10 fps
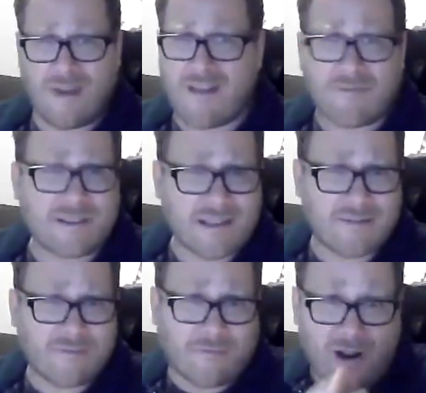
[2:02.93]

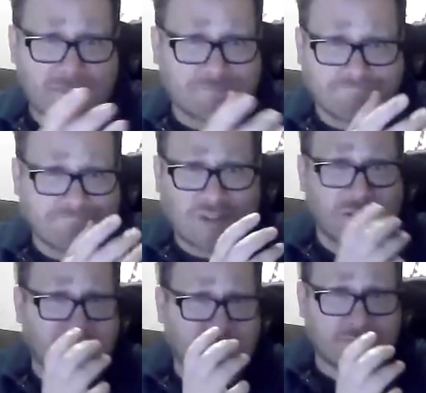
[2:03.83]
everything from,
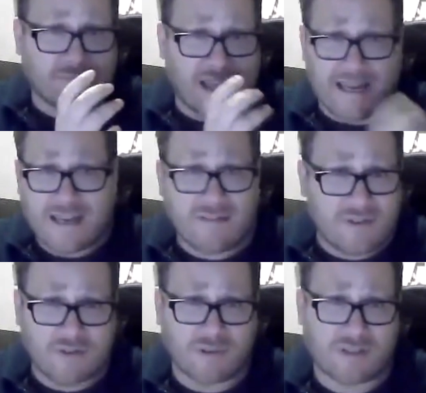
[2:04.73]
an
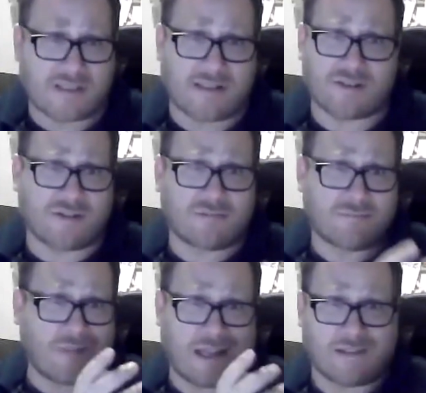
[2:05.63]
individual's
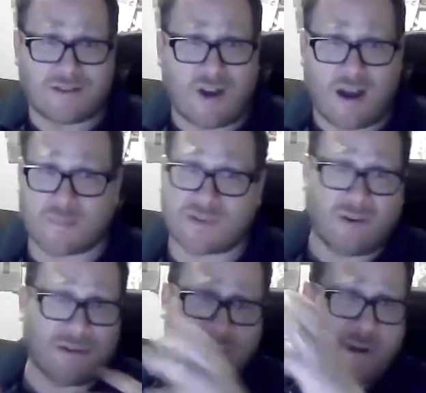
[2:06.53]
decision in the shops
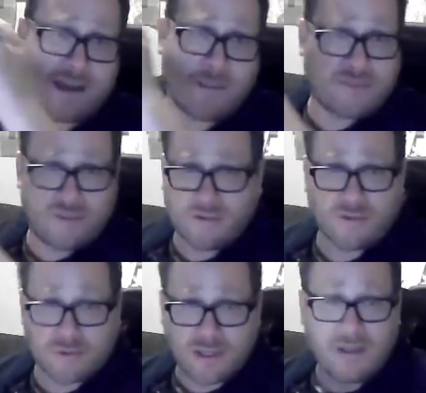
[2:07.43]
all the way up
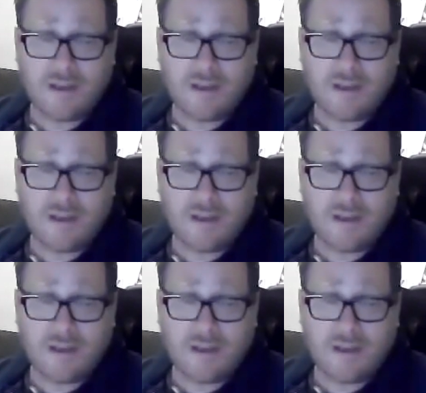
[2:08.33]
to